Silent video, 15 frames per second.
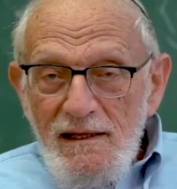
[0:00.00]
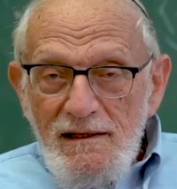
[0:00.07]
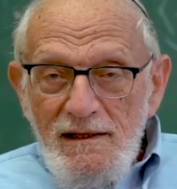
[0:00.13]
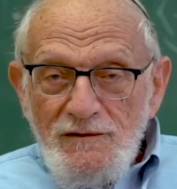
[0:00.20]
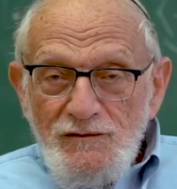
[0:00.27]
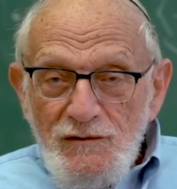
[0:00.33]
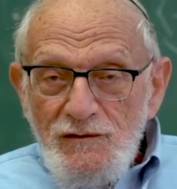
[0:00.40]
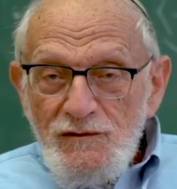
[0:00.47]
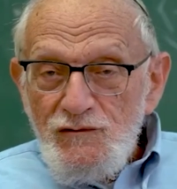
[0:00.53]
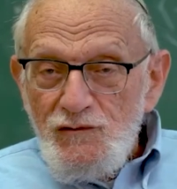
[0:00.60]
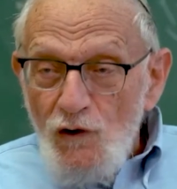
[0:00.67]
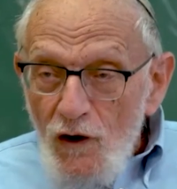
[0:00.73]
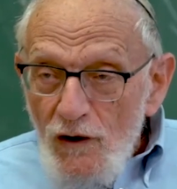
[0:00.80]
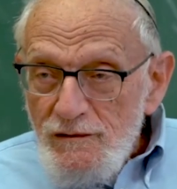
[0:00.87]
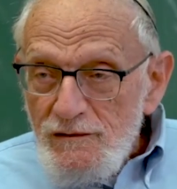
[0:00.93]
that you can
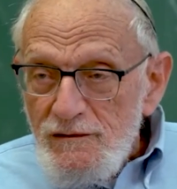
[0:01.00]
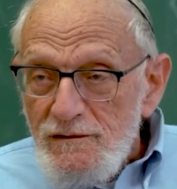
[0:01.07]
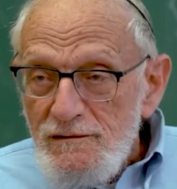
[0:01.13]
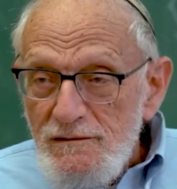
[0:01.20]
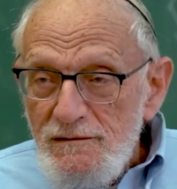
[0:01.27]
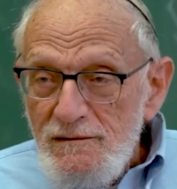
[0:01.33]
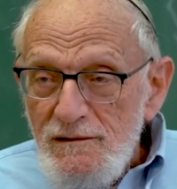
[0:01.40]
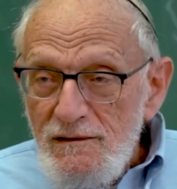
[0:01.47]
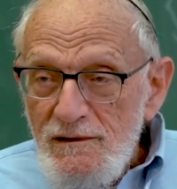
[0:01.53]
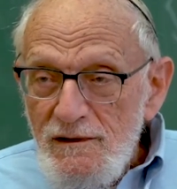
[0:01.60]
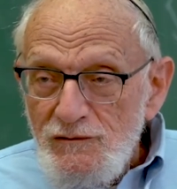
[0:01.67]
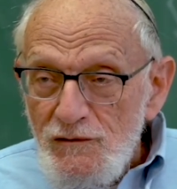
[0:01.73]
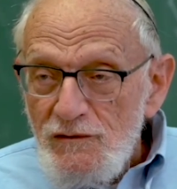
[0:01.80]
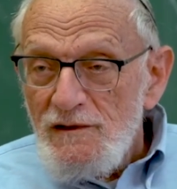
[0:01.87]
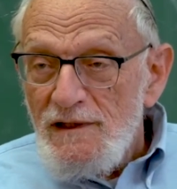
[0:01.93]
talk to,
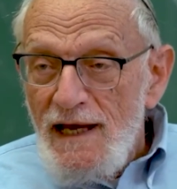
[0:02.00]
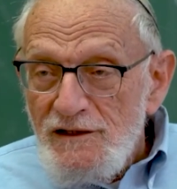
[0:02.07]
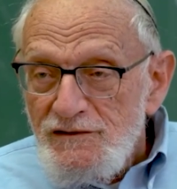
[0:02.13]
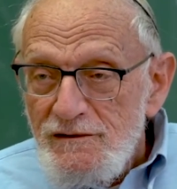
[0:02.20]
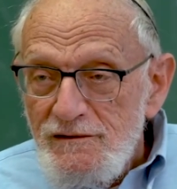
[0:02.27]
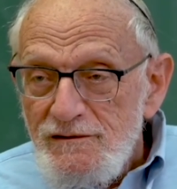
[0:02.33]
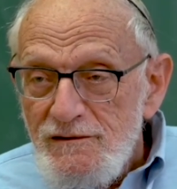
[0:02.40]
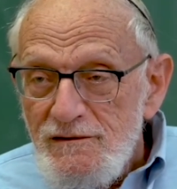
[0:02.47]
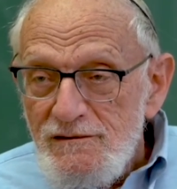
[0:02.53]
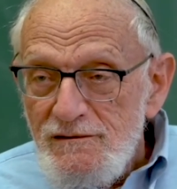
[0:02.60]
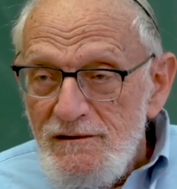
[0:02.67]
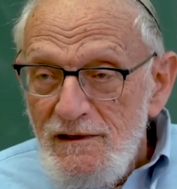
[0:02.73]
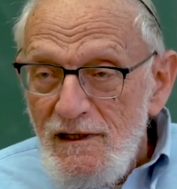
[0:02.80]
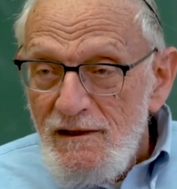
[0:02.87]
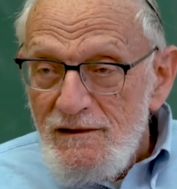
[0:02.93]
that you can lecture
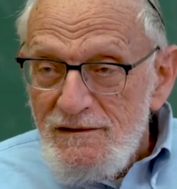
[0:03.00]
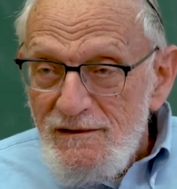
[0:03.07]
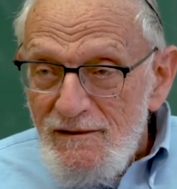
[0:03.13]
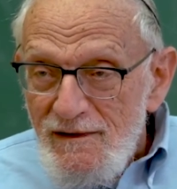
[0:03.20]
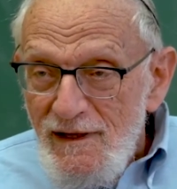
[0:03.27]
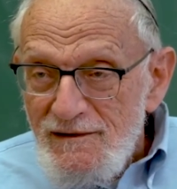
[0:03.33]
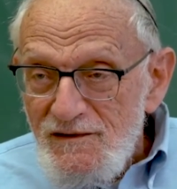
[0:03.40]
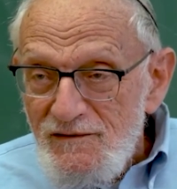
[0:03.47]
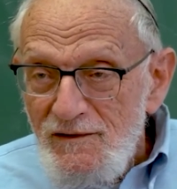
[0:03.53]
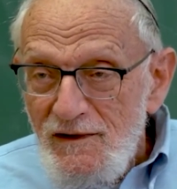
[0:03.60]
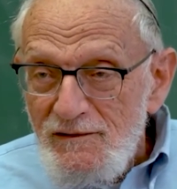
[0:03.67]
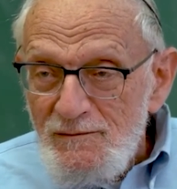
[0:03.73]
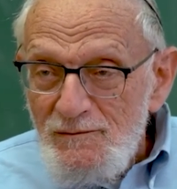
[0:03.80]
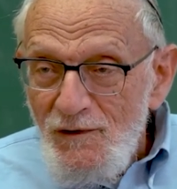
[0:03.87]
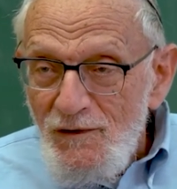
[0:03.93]
to, that's a
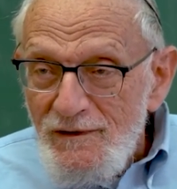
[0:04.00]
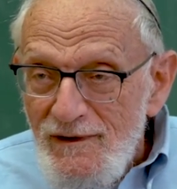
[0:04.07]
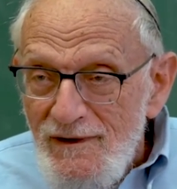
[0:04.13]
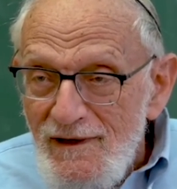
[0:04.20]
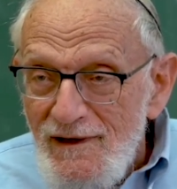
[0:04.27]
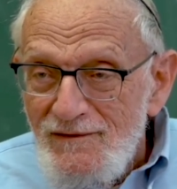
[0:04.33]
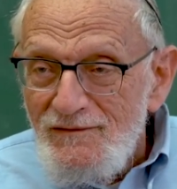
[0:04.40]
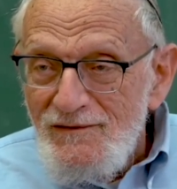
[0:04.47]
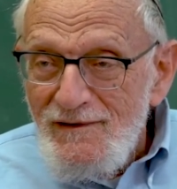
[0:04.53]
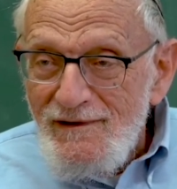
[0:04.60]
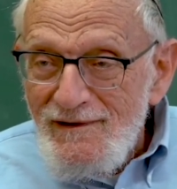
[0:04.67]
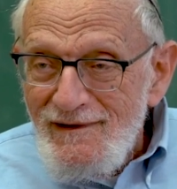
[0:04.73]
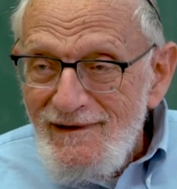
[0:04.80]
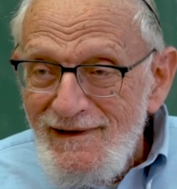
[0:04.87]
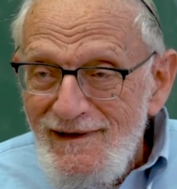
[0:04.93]
very important thing
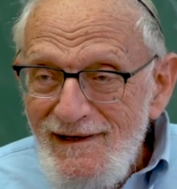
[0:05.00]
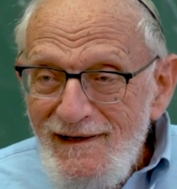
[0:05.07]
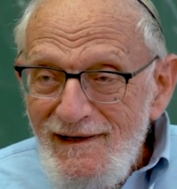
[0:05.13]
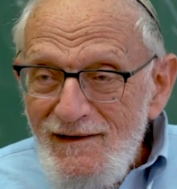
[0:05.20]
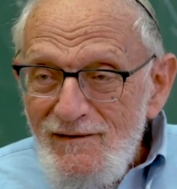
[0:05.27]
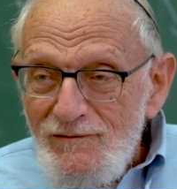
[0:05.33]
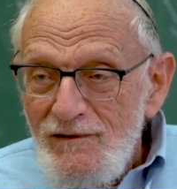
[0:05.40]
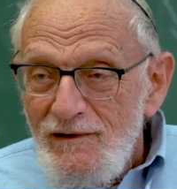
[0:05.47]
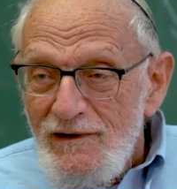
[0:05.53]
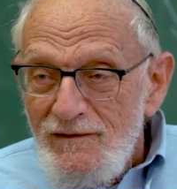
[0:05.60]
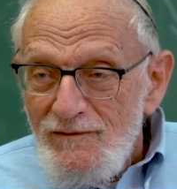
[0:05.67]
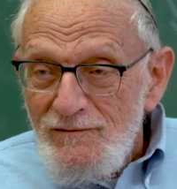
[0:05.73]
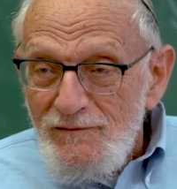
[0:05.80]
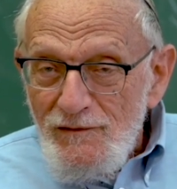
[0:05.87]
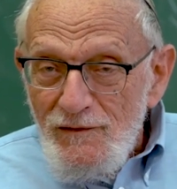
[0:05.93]
for
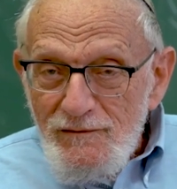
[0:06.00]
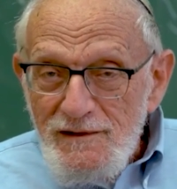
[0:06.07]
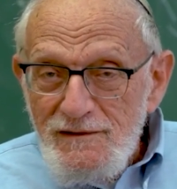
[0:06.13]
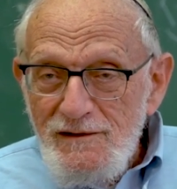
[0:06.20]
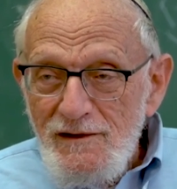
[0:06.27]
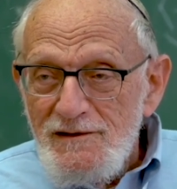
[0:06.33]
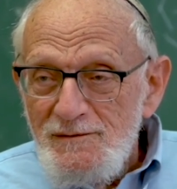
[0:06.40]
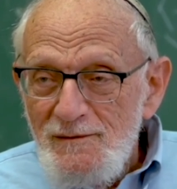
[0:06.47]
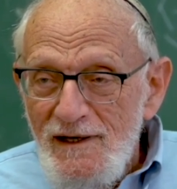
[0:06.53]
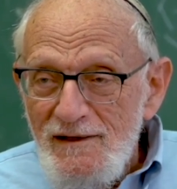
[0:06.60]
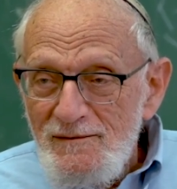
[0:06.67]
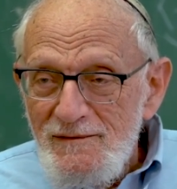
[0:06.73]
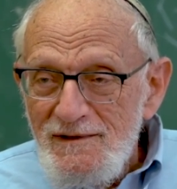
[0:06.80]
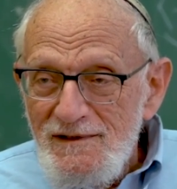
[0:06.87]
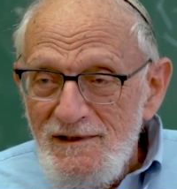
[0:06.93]
a research
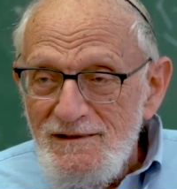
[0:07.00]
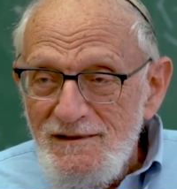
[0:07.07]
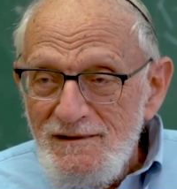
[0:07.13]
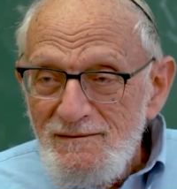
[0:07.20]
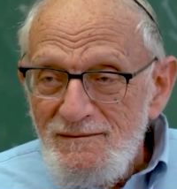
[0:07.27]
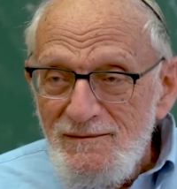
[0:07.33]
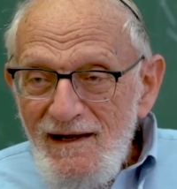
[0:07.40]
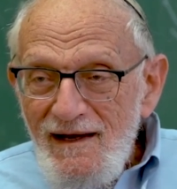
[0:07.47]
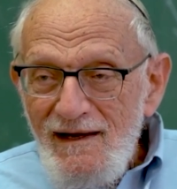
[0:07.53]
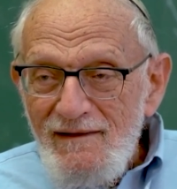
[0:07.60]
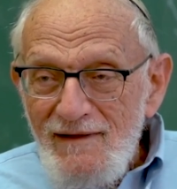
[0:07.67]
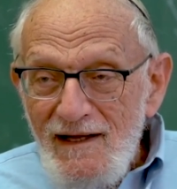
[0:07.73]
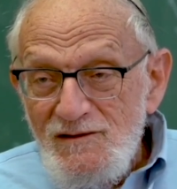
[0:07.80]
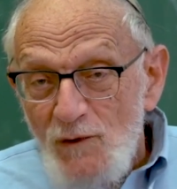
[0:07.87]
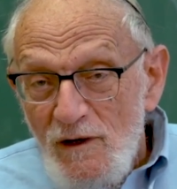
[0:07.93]
mathematician. And
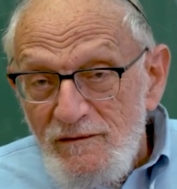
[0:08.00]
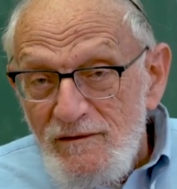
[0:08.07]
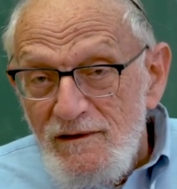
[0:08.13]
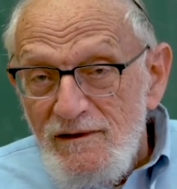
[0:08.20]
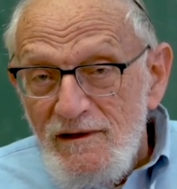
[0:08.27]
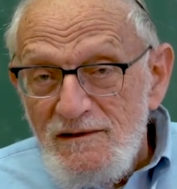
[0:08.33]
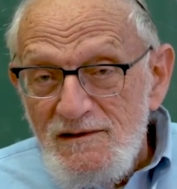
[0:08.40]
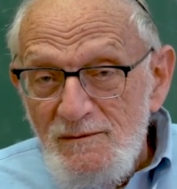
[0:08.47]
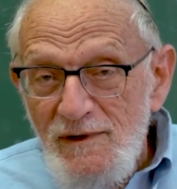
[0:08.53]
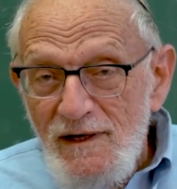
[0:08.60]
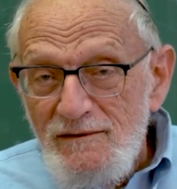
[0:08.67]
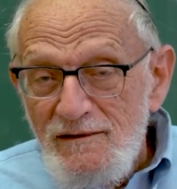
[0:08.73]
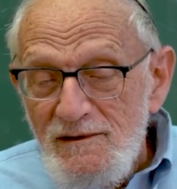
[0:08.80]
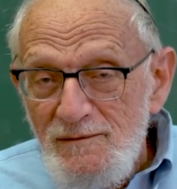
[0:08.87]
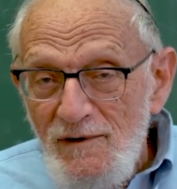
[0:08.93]
that's one of the things about
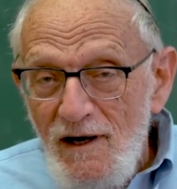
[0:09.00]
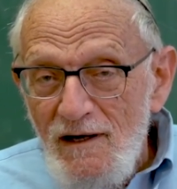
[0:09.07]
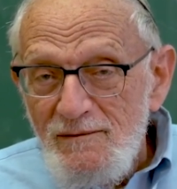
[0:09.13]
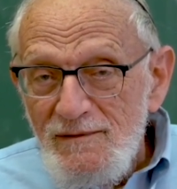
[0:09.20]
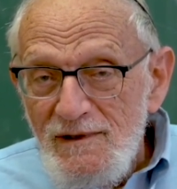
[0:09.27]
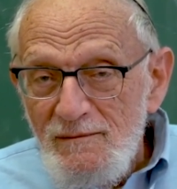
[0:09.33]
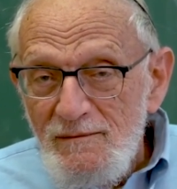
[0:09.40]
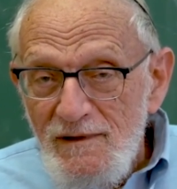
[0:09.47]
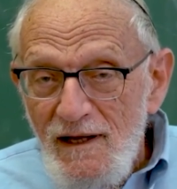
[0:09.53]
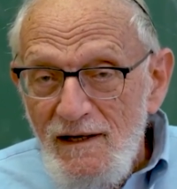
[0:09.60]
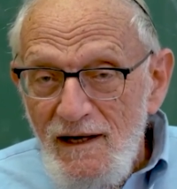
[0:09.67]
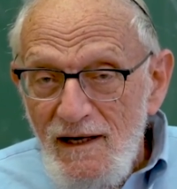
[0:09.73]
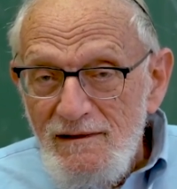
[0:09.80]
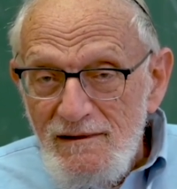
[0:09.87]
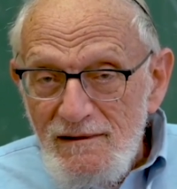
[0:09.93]
the department. I mean,
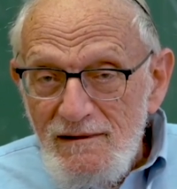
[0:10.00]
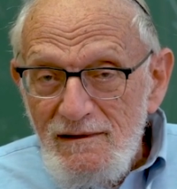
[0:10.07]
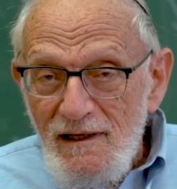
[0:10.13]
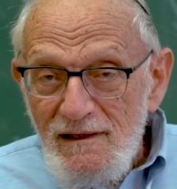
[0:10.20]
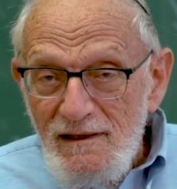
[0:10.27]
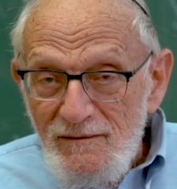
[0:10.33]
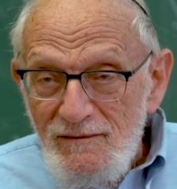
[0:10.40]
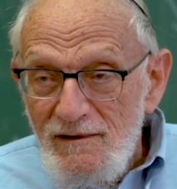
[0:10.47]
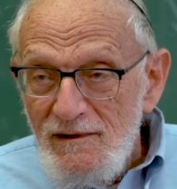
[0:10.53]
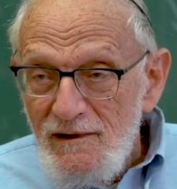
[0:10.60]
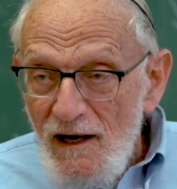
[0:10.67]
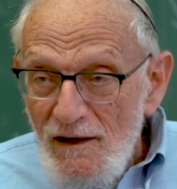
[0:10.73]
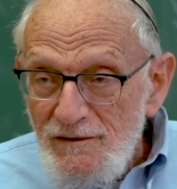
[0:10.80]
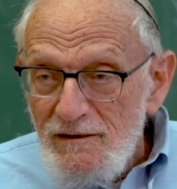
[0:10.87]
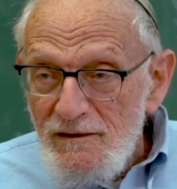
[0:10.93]

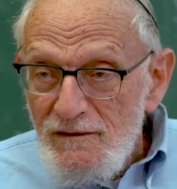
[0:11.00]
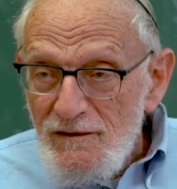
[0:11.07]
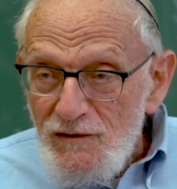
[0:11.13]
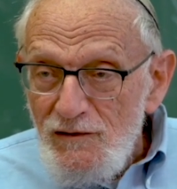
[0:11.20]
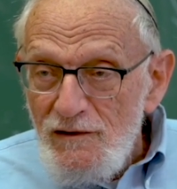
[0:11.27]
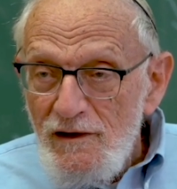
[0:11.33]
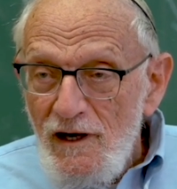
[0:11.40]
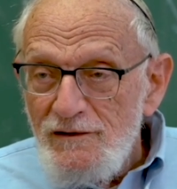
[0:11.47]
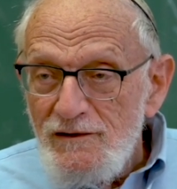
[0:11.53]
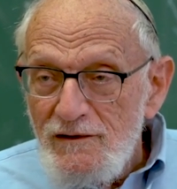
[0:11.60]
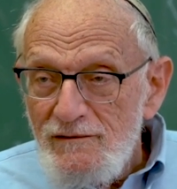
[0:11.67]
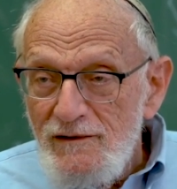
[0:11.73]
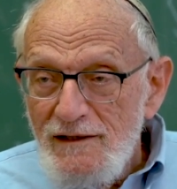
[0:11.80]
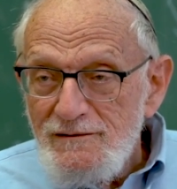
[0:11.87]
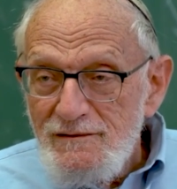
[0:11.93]
the good
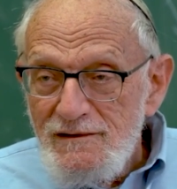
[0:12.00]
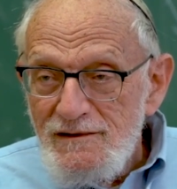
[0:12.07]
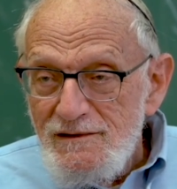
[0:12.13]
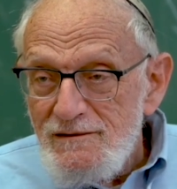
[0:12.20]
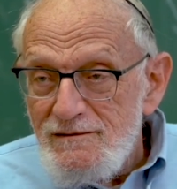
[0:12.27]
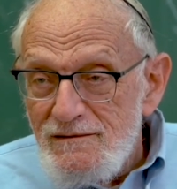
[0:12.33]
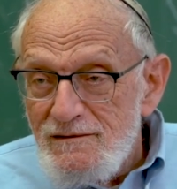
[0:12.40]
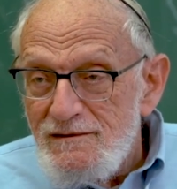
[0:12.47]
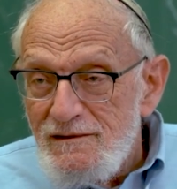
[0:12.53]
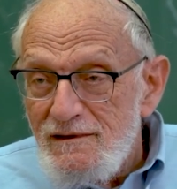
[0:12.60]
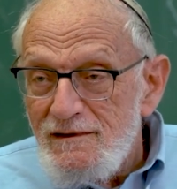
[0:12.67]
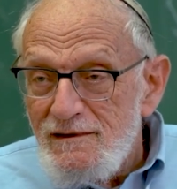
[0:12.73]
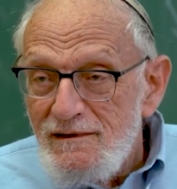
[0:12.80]
undergraduate students